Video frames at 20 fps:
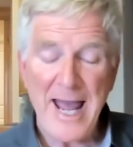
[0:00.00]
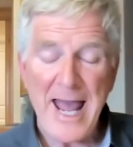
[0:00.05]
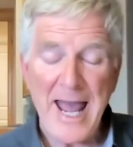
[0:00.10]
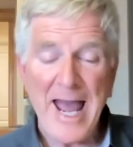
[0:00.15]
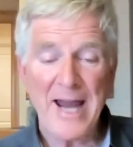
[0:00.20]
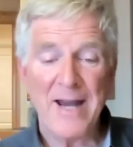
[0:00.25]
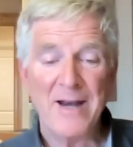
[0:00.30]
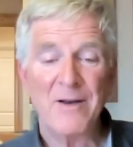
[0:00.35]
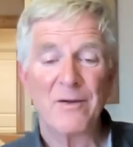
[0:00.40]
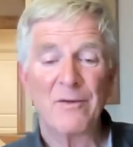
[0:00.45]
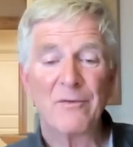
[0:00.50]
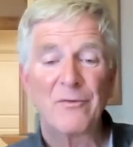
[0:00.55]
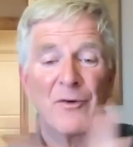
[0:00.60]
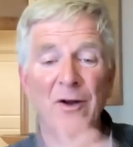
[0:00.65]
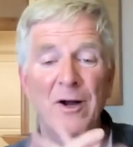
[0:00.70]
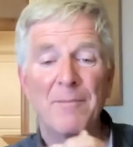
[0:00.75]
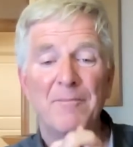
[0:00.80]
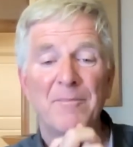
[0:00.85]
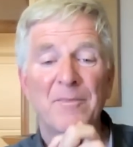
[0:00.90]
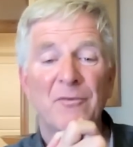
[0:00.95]
And
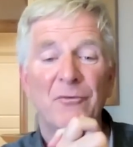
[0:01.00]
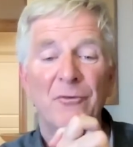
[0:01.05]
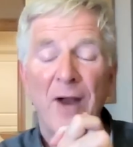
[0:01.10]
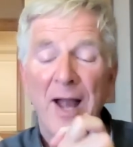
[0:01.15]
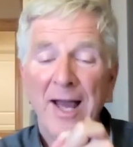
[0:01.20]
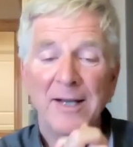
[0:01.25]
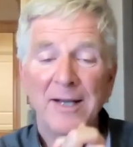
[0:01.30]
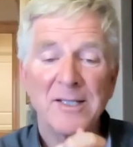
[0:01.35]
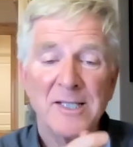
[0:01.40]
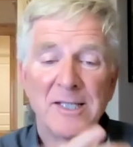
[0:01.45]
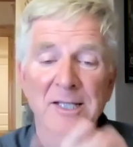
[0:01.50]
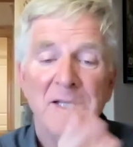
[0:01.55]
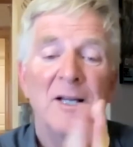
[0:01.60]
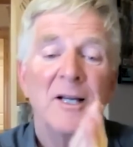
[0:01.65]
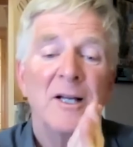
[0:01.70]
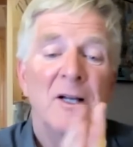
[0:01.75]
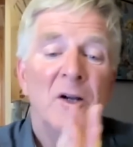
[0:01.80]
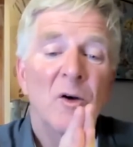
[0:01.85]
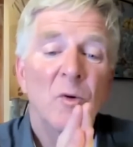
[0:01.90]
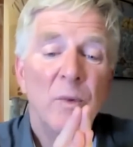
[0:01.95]
from France,
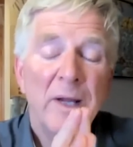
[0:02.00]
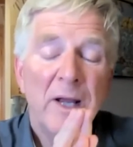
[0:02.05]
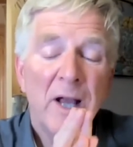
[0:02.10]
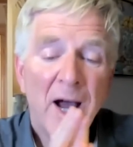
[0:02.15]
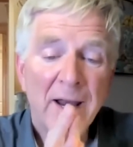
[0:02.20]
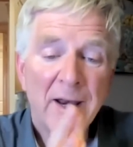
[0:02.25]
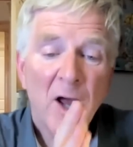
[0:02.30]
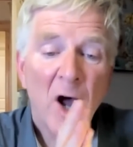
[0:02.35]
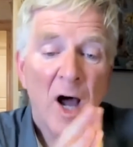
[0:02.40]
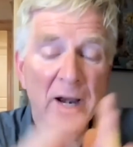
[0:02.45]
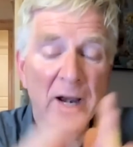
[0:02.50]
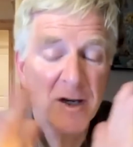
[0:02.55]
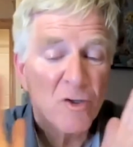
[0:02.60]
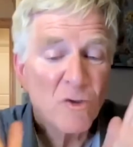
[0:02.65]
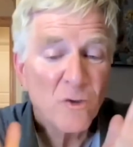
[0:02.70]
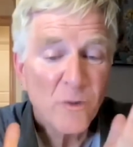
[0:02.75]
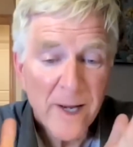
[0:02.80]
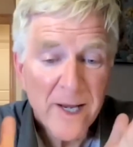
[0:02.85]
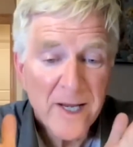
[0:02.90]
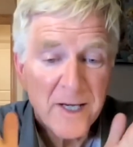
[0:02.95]
we got on a
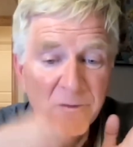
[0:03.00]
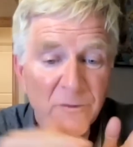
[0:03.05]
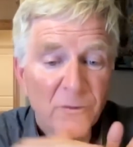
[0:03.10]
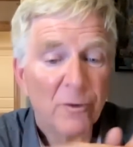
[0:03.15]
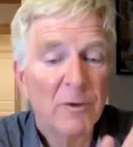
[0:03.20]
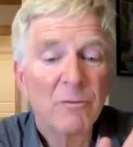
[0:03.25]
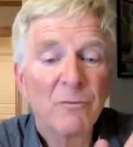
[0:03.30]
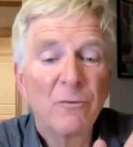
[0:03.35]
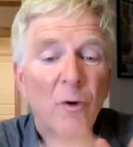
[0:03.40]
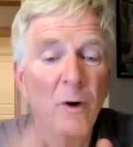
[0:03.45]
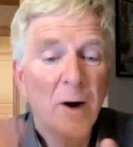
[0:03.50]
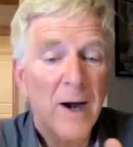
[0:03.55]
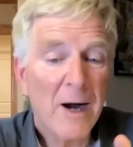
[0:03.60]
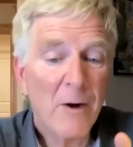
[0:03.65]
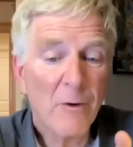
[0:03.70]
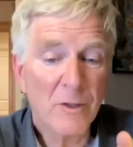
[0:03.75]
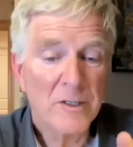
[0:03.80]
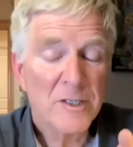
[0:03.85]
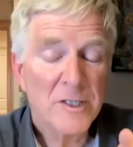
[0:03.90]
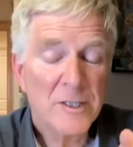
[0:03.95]
train for four
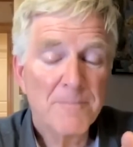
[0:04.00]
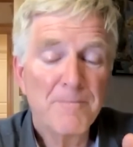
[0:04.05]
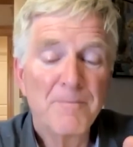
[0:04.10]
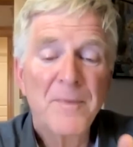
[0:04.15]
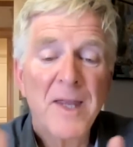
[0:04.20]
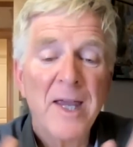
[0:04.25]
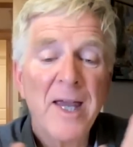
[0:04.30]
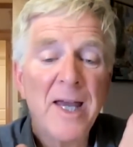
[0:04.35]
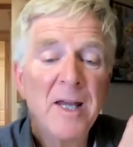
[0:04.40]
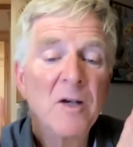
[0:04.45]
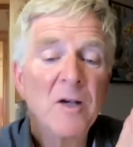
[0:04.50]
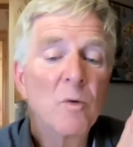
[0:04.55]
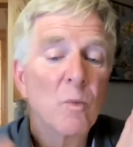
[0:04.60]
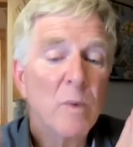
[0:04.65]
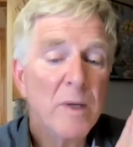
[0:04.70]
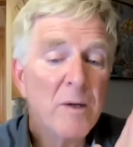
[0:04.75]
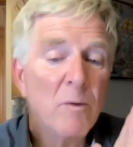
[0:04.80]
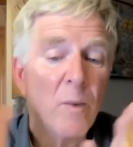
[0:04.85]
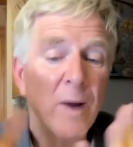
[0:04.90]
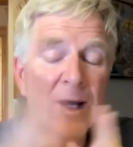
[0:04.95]
hours and
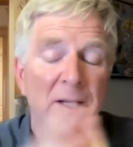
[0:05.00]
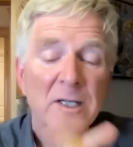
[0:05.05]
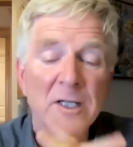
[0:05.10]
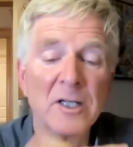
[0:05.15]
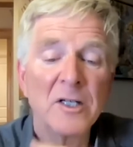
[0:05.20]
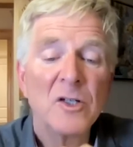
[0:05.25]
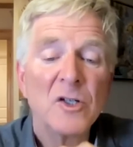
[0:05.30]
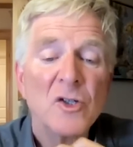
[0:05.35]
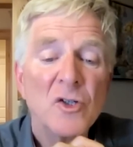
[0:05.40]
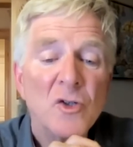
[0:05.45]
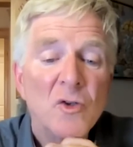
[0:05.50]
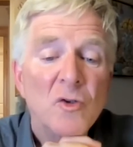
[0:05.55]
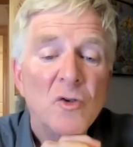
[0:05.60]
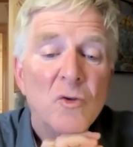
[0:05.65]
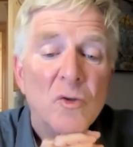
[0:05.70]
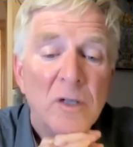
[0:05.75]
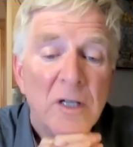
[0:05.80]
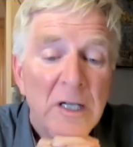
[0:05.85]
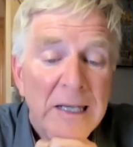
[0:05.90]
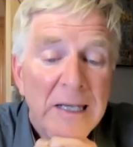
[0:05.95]
we went
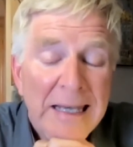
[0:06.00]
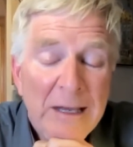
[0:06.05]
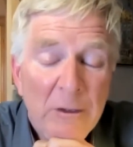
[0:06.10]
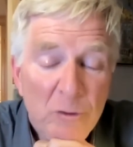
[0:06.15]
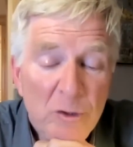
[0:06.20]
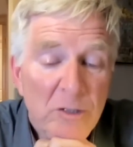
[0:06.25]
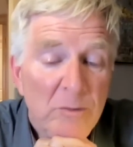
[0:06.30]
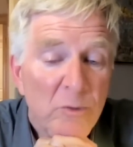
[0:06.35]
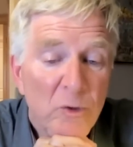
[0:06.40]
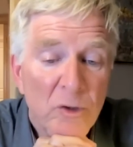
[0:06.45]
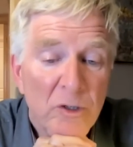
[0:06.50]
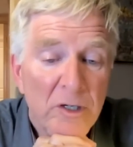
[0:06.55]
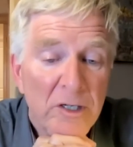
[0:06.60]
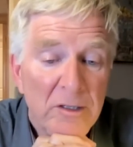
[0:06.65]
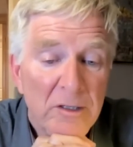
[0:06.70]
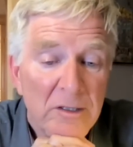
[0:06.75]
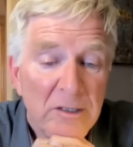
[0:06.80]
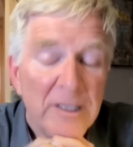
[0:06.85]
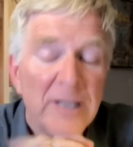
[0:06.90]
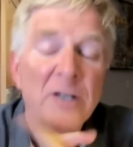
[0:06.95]
to
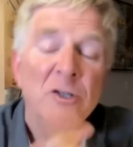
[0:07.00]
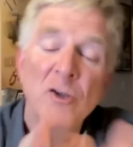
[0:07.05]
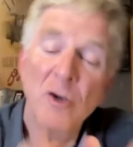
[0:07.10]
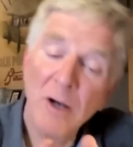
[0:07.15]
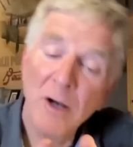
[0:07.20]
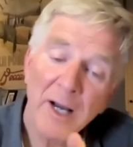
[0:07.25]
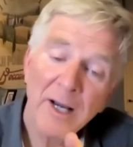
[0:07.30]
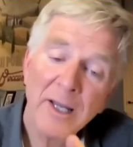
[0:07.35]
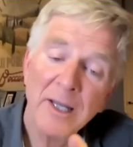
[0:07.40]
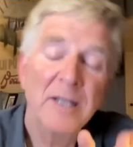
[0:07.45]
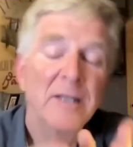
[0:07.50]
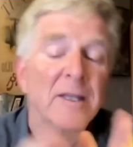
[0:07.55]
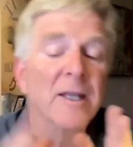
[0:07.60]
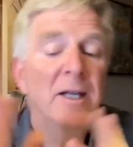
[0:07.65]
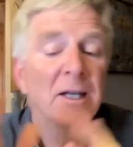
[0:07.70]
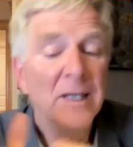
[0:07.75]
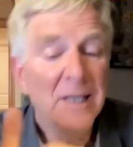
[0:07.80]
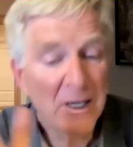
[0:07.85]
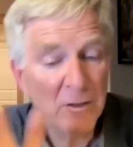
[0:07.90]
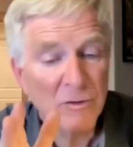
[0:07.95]
Lauterbrunnen, Interlaken, and
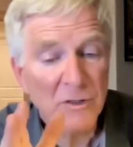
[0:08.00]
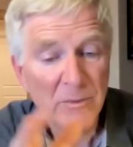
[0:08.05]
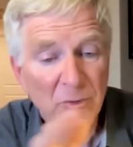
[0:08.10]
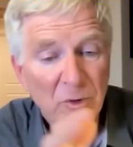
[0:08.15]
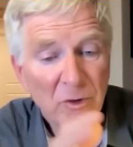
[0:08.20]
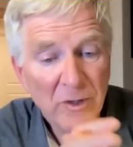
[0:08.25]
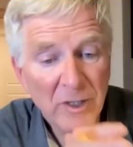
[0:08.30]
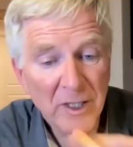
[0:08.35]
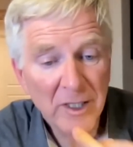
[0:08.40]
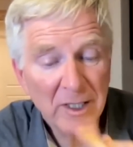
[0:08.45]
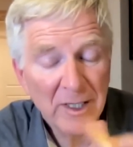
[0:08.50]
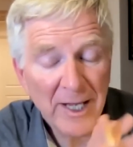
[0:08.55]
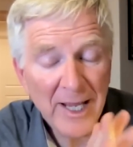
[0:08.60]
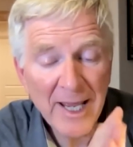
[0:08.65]
then Lauterbrunnen.